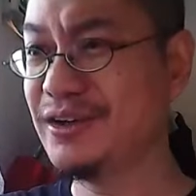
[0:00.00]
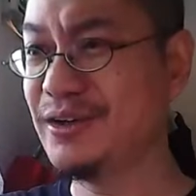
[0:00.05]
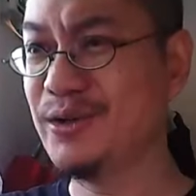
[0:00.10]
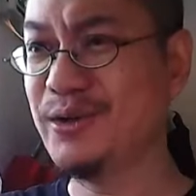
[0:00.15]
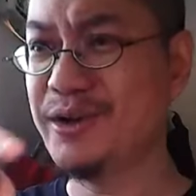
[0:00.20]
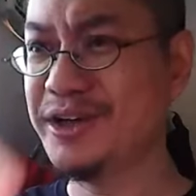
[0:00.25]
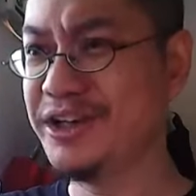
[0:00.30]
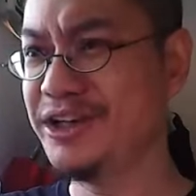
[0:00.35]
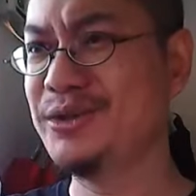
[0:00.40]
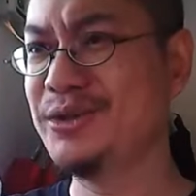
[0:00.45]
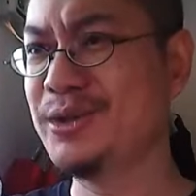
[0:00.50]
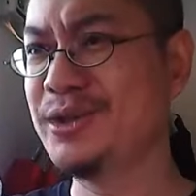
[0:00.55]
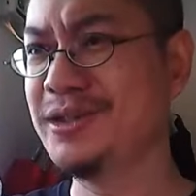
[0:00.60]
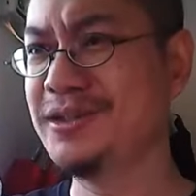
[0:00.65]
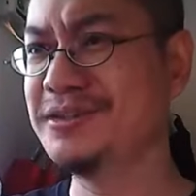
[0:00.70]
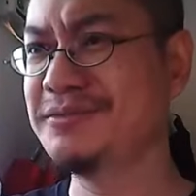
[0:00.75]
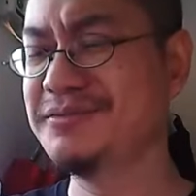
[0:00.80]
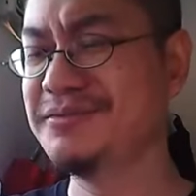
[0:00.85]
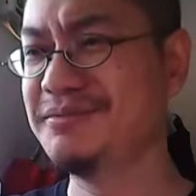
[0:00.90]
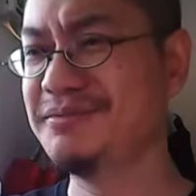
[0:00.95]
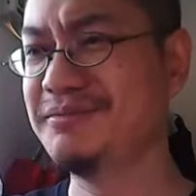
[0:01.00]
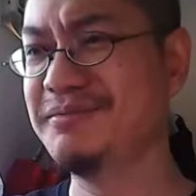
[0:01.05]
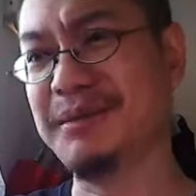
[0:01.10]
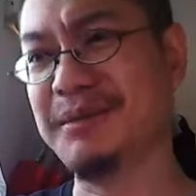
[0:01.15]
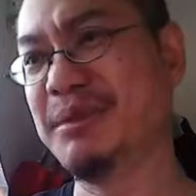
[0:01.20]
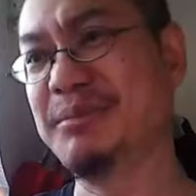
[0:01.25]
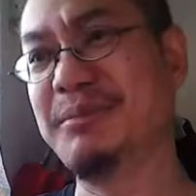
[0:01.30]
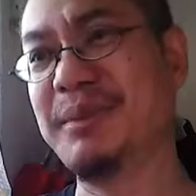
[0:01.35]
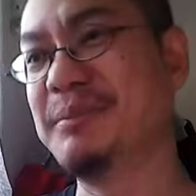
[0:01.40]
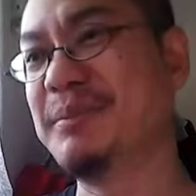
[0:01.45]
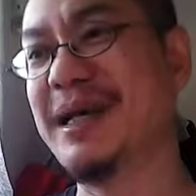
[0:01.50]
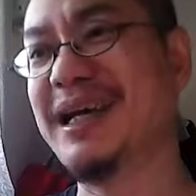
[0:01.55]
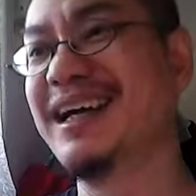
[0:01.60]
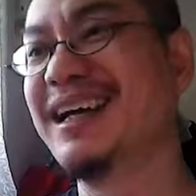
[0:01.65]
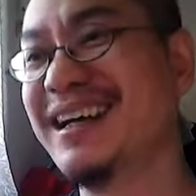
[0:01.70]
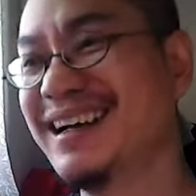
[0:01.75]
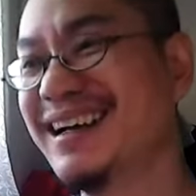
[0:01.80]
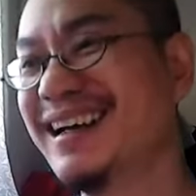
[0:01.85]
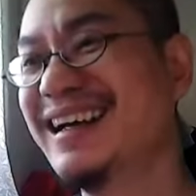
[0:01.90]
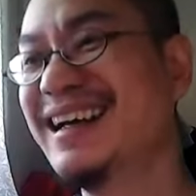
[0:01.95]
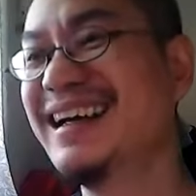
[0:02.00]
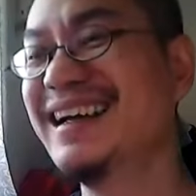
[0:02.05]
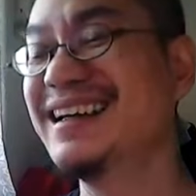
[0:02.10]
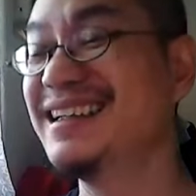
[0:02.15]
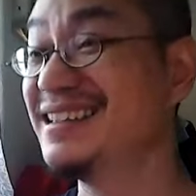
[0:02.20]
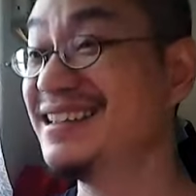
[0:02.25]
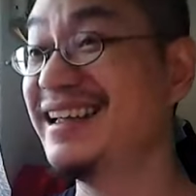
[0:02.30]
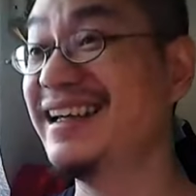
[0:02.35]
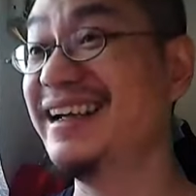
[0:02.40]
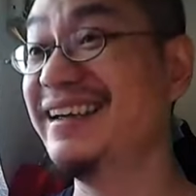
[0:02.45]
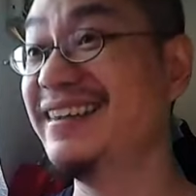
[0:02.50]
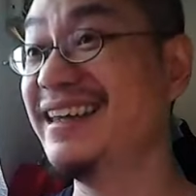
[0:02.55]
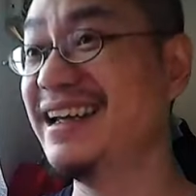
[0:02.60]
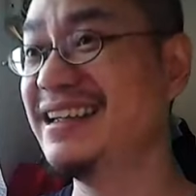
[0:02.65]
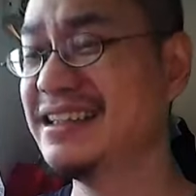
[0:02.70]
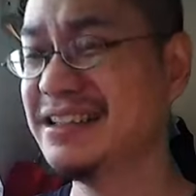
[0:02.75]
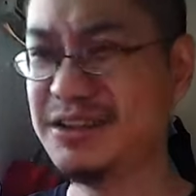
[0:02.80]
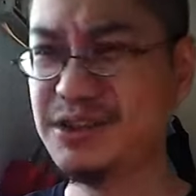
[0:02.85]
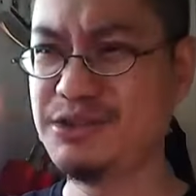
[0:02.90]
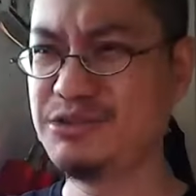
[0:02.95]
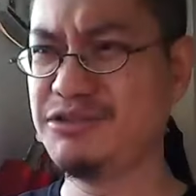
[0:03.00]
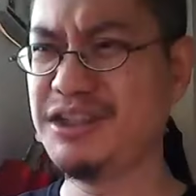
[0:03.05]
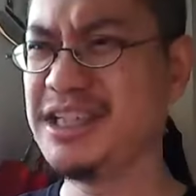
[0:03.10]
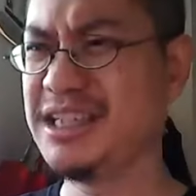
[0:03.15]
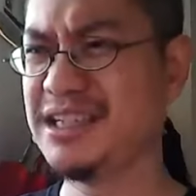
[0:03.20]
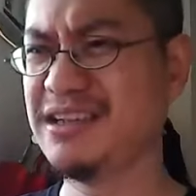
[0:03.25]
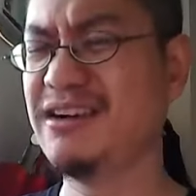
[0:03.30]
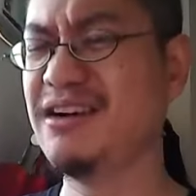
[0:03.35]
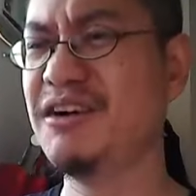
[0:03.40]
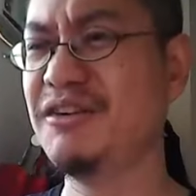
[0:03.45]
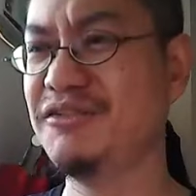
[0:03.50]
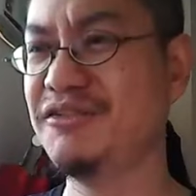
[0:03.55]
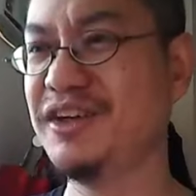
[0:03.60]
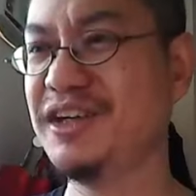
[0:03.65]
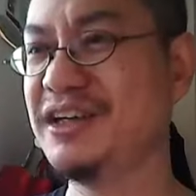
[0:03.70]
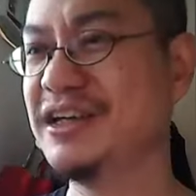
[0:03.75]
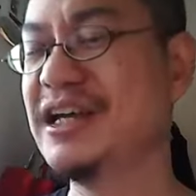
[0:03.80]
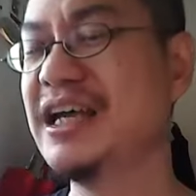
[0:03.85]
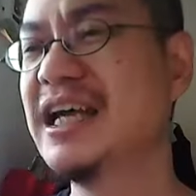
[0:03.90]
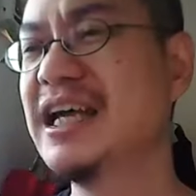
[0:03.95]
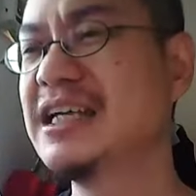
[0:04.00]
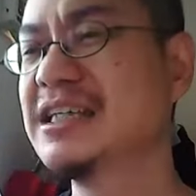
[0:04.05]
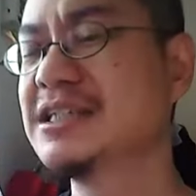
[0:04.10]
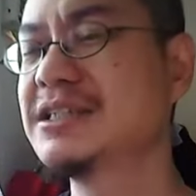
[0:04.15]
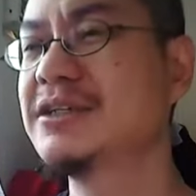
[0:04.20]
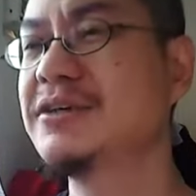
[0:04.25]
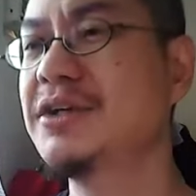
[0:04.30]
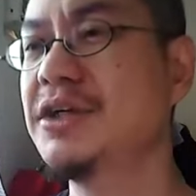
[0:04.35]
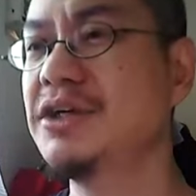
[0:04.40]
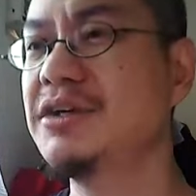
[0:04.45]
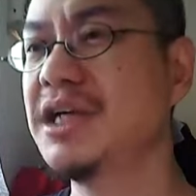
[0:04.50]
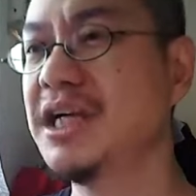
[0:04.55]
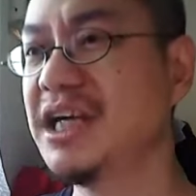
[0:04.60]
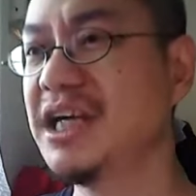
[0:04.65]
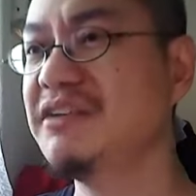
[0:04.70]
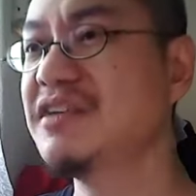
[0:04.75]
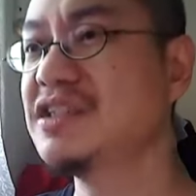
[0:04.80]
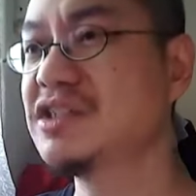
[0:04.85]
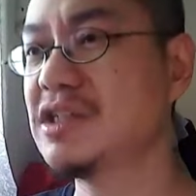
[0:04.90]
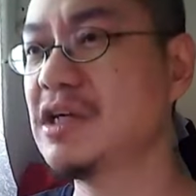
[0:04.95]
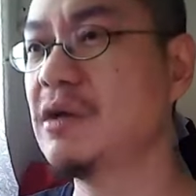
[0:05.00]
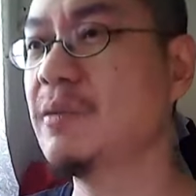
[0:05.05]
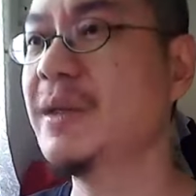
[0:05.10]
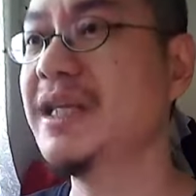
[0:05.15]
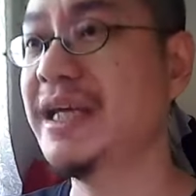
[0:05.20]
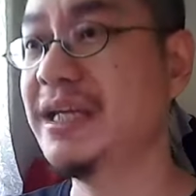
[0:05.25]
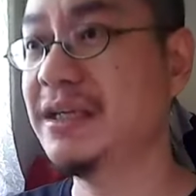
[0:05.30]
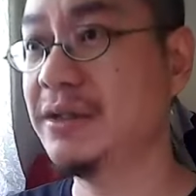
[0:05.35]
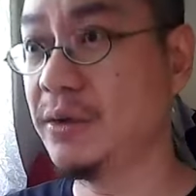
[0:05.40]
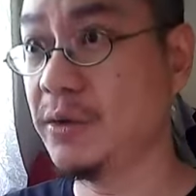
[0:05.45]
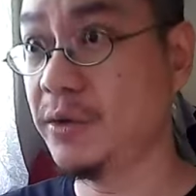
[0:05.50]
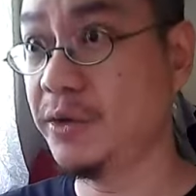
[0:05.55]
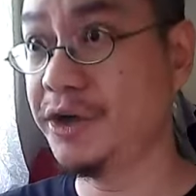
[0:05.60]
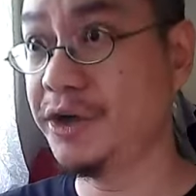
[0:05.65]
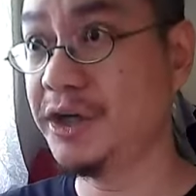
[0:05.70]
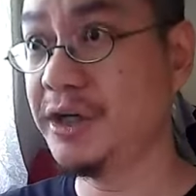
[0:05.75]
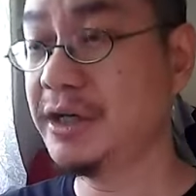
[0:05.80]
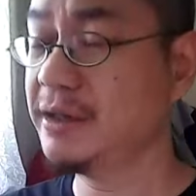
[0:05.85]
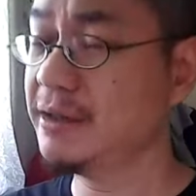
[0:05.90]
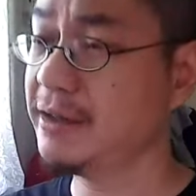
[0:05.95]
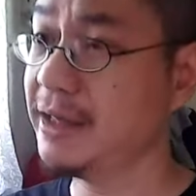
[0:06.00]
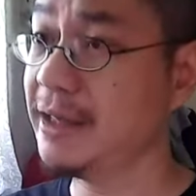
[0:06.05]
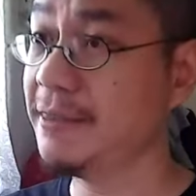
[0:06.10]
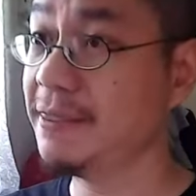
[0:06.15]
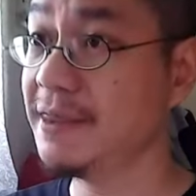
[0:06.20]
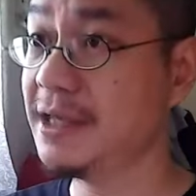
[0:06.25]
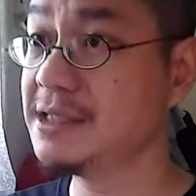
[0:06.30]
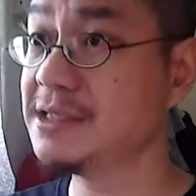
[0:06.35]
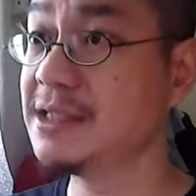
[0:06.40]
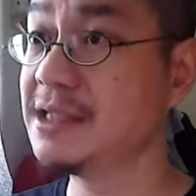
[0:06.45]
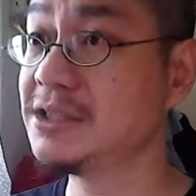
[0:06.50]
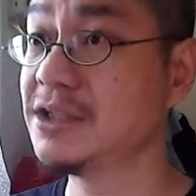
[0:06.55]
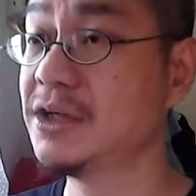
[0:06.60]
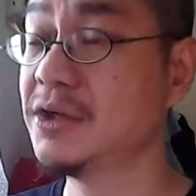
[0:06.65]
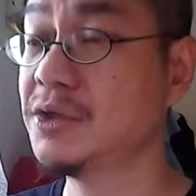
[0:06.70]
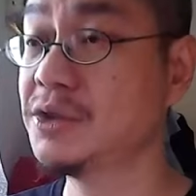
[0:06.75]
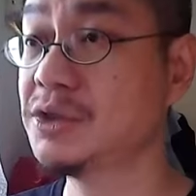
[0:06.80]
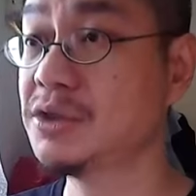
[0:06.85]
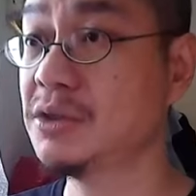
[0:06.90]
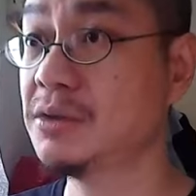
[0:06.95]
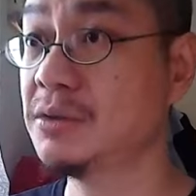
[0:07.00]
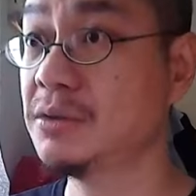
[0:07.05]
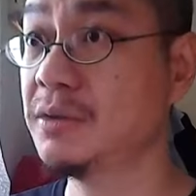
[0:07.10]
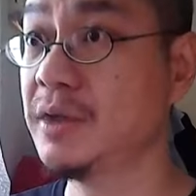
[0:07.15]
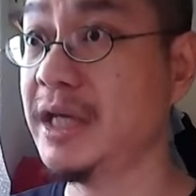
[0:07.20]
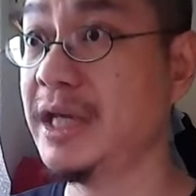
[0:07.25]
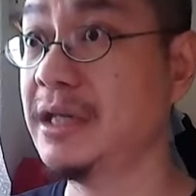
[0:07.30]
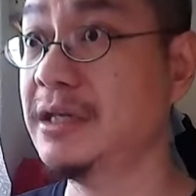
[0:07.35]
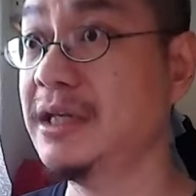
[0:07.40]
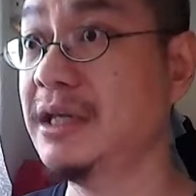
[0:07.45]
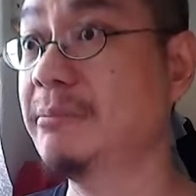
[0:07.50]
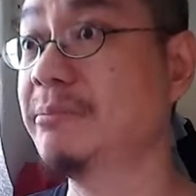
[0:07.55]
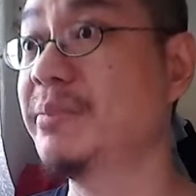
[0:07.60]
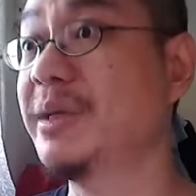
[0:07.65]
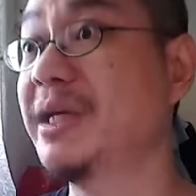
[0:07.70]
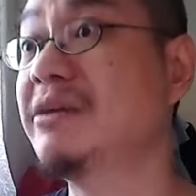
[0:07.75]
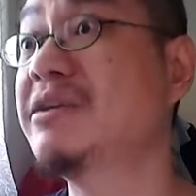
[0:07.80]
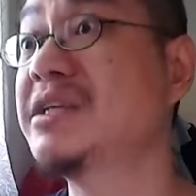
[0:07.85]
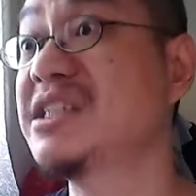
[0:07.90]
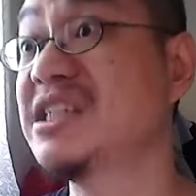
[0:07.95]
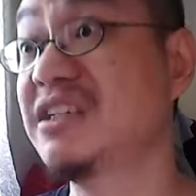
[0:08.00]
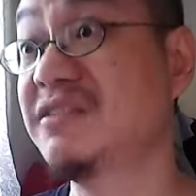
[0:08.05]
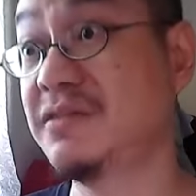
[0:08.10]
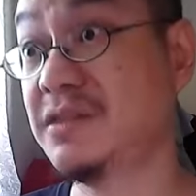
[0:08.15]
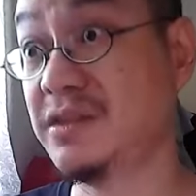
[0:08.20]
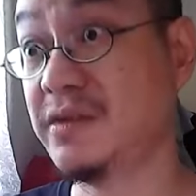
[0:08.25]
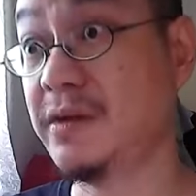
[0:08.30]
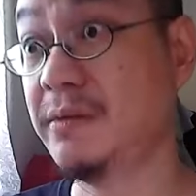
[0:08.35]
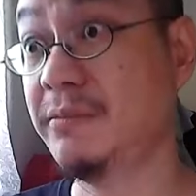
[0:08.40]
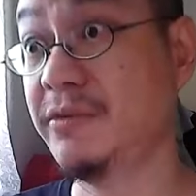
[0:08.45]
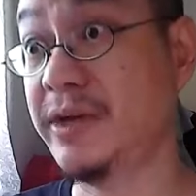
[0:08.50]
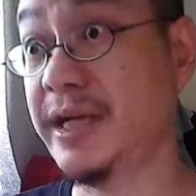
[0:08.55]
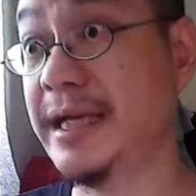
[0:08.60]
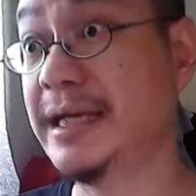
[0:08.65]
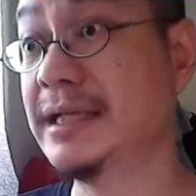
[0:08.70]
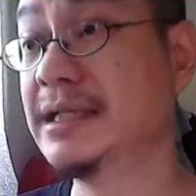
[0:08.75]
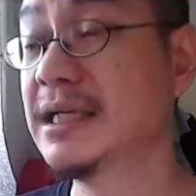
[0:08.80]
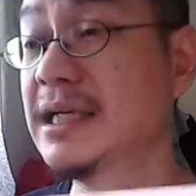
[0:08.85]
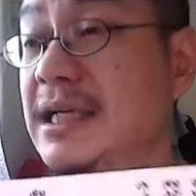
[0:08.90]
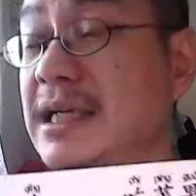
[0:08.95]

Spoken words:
Or your it's like that. Drink coffee. So you're giving someone an order. And this is also an imperative tone, right?